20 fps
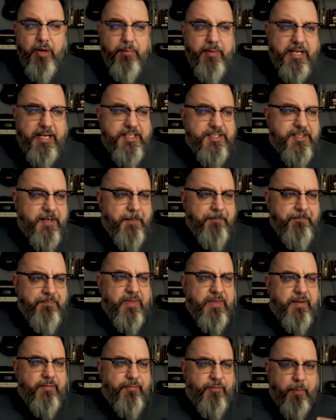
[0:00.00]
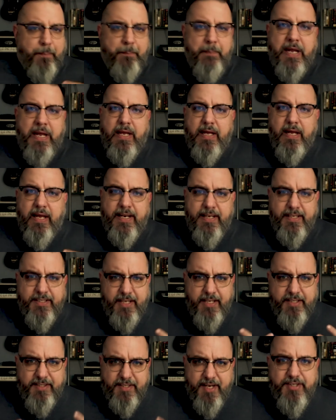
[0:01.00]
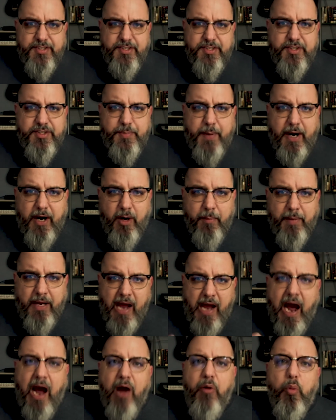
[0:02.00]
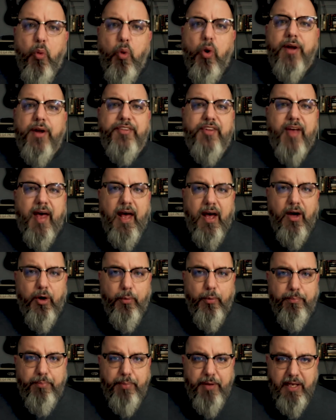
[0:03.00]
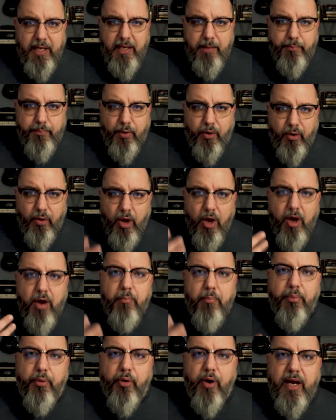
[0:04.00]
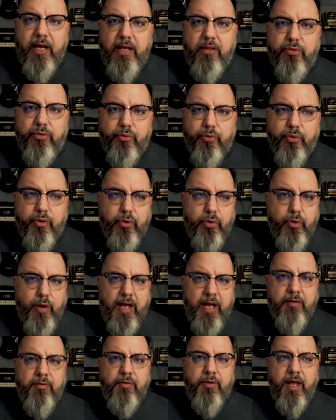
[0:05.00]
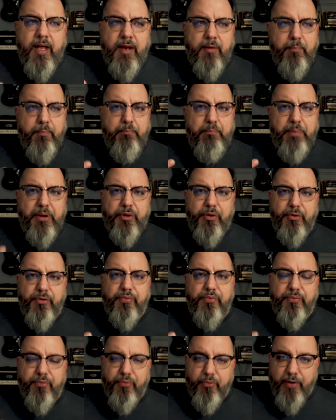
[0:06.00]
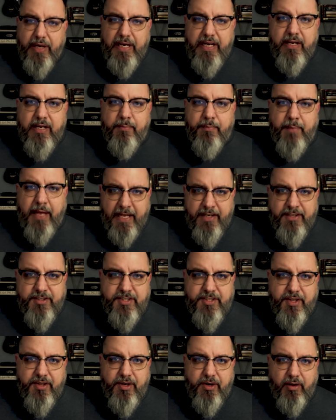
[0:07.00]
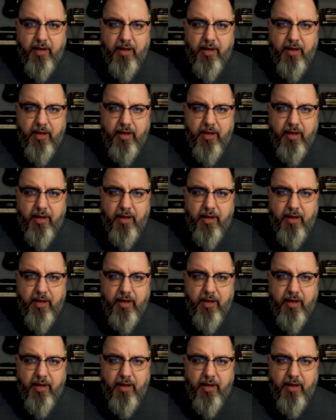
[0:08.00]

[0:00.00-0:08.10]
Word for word: because for me, it, it, it does inspire me. I want to help people break through and, and build freedom into their